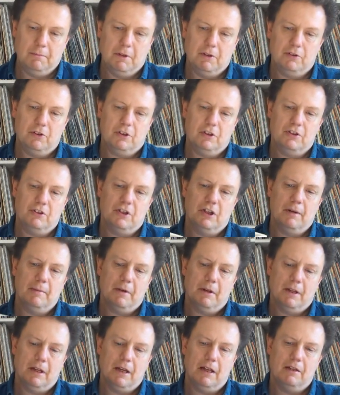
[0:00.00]
I can say
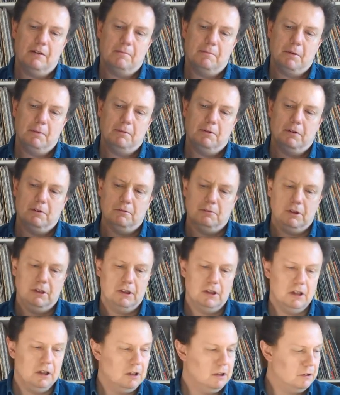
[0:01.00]
about that, people don't
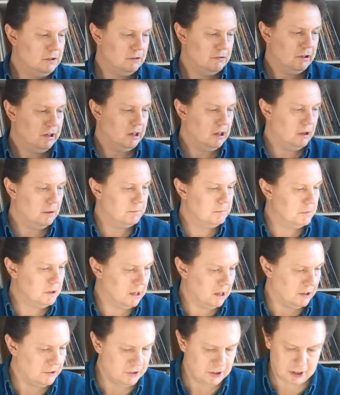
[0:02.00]
already know. Great album,
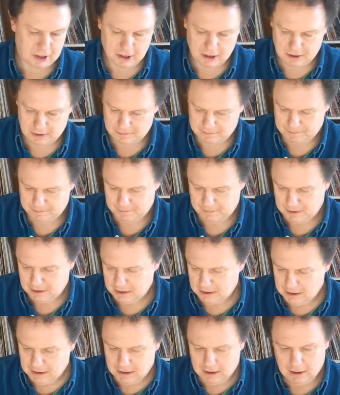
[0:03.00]
classic.
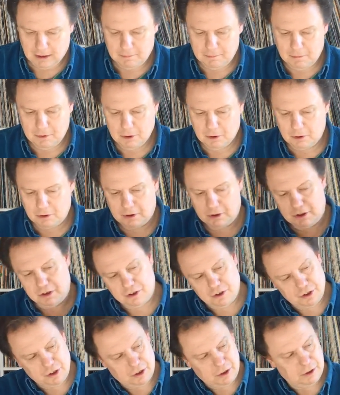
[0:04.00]
I'm not going to
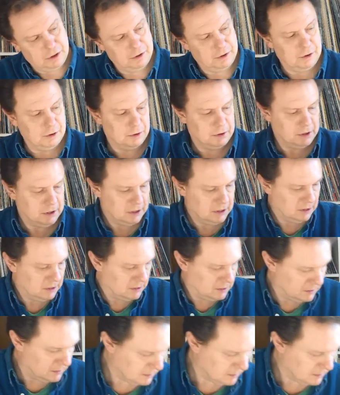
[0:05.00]
show you Dokken.